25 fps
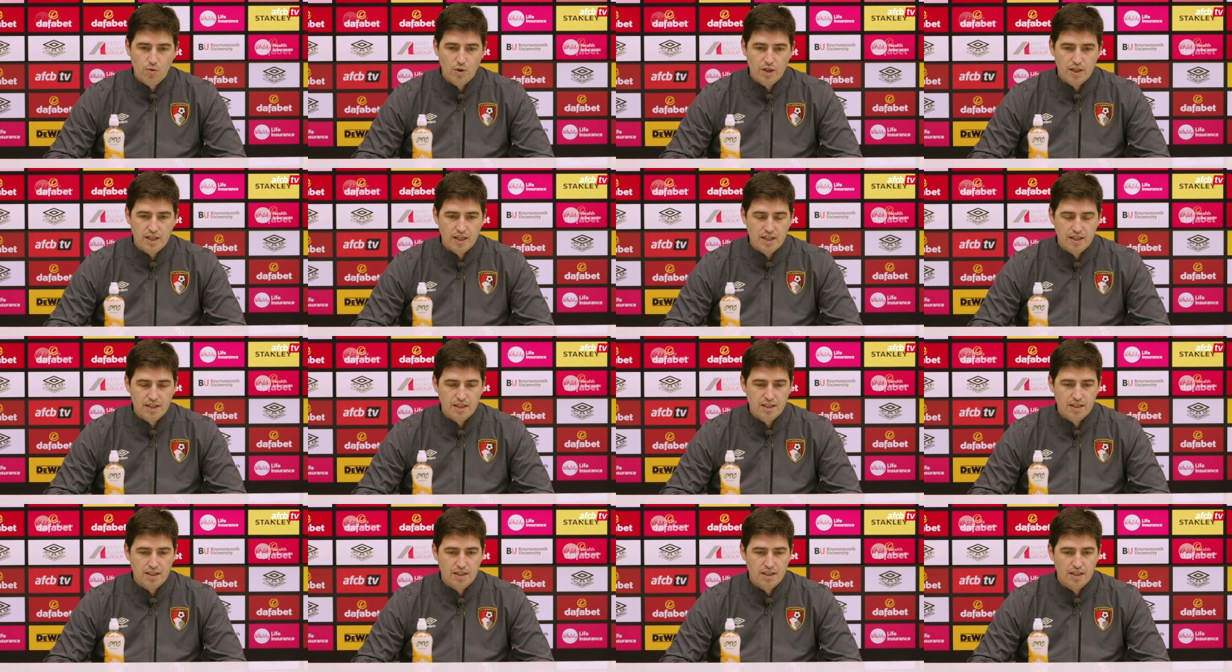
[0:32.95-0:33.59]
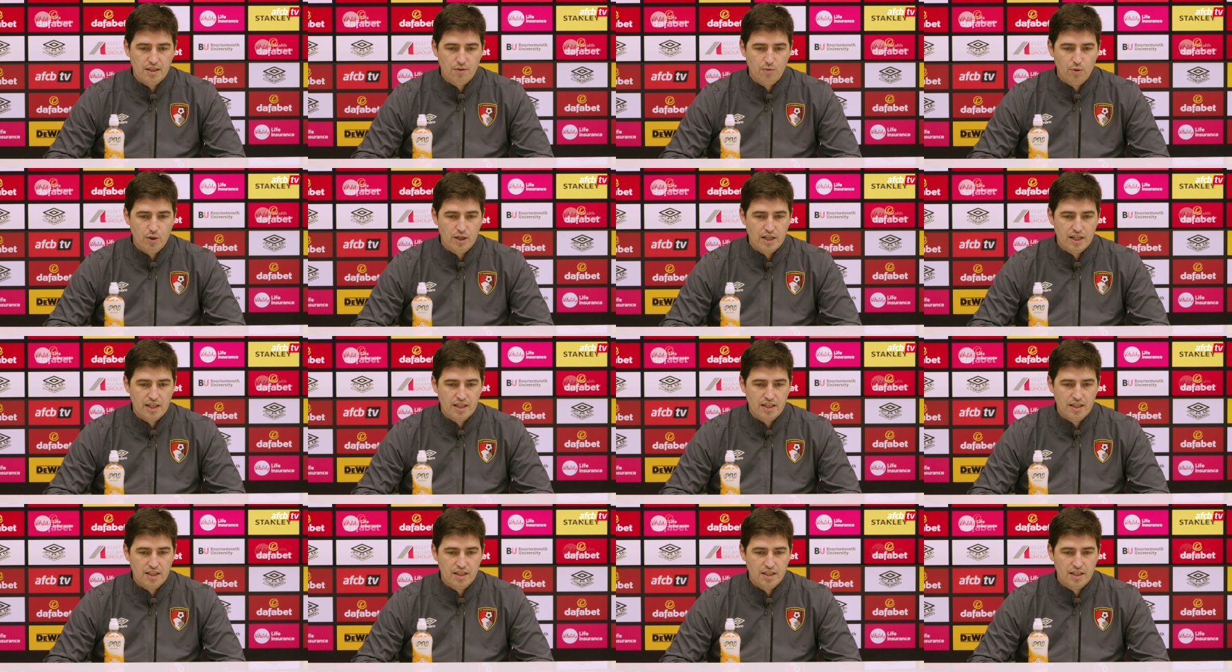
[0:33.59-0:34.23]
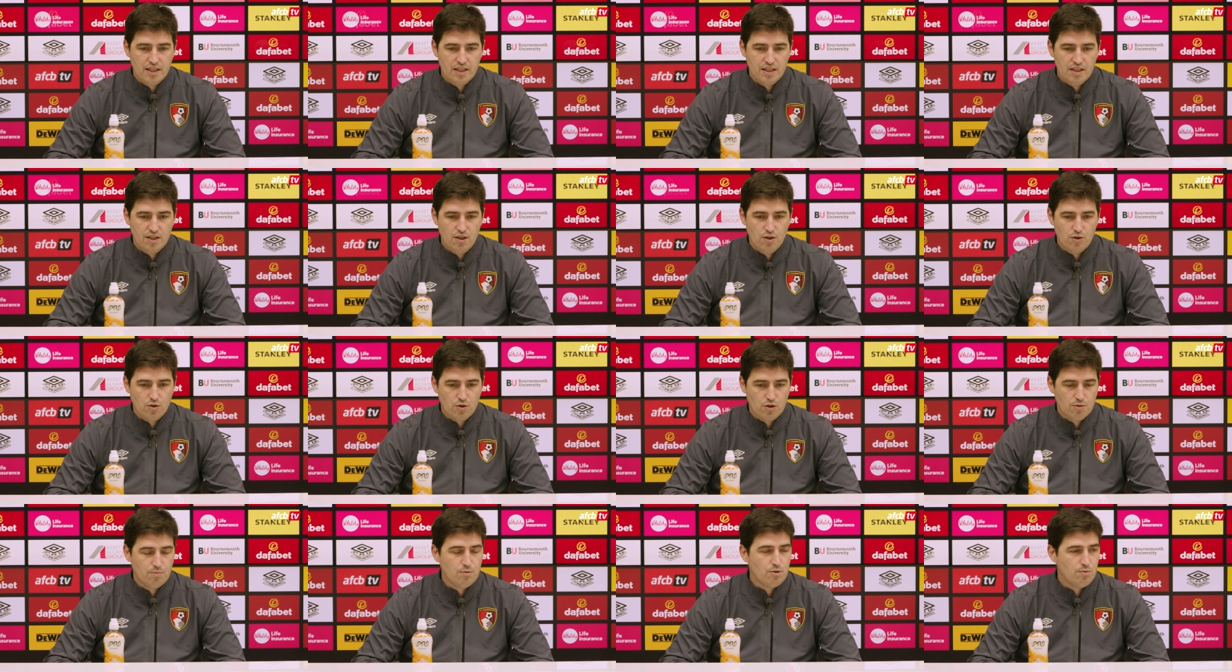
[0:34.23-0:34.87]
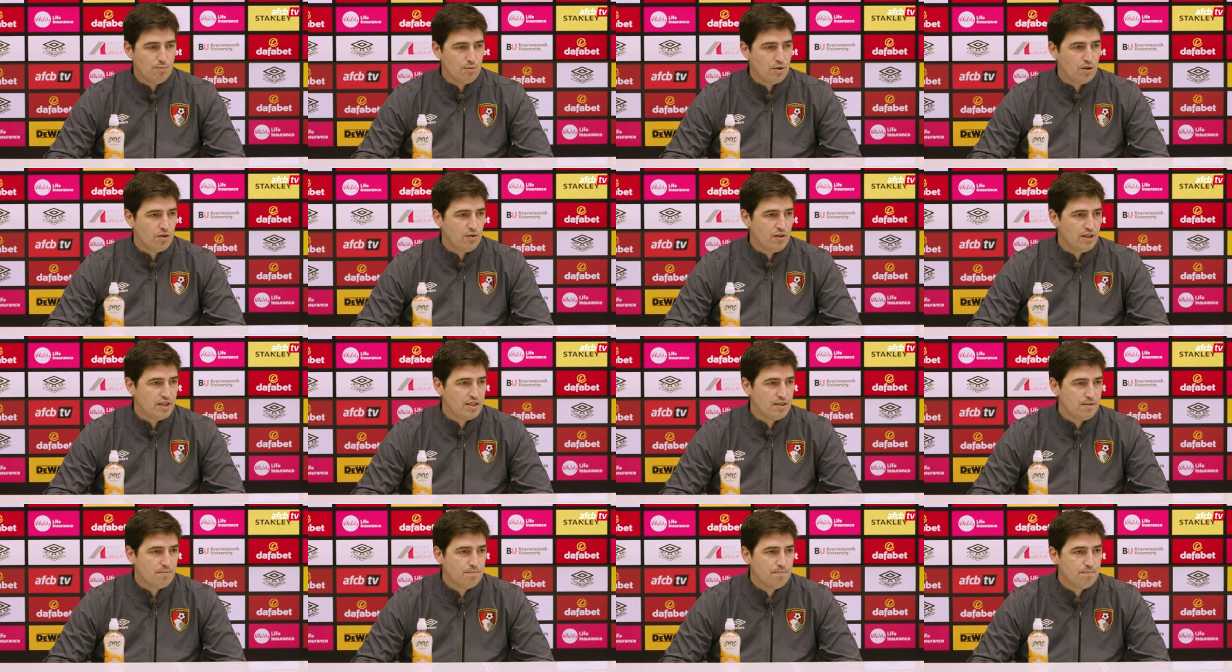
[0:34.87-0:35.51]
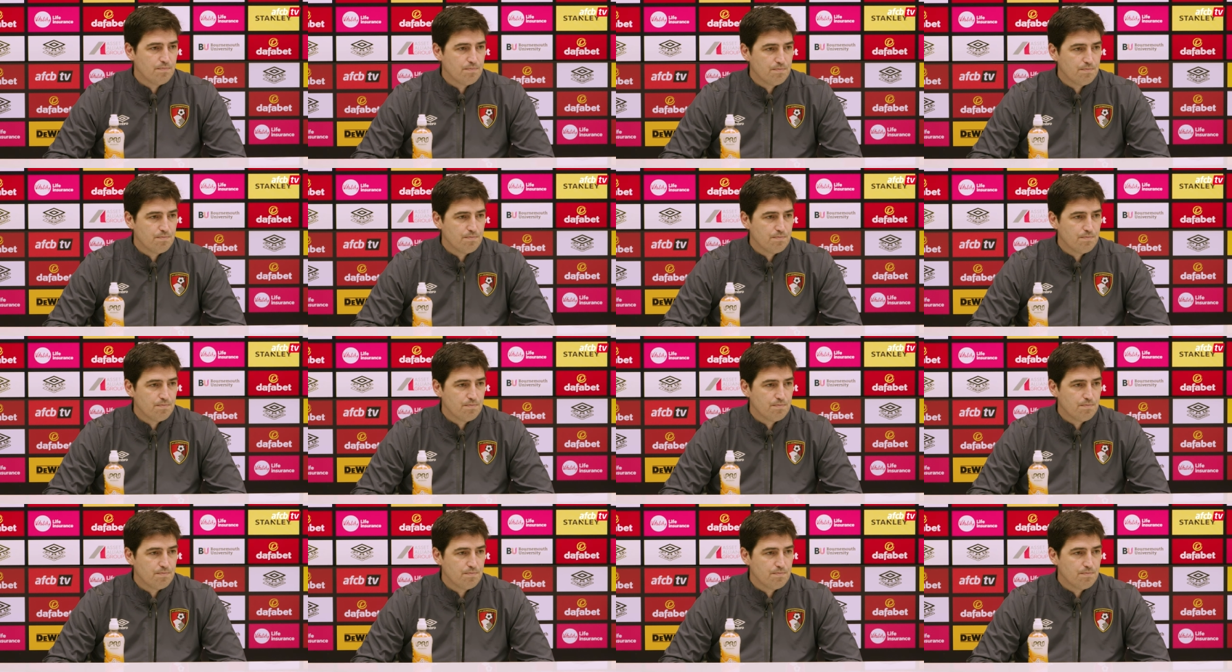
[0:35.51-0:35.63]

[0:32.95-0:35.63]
can use him tomorrow. Yes.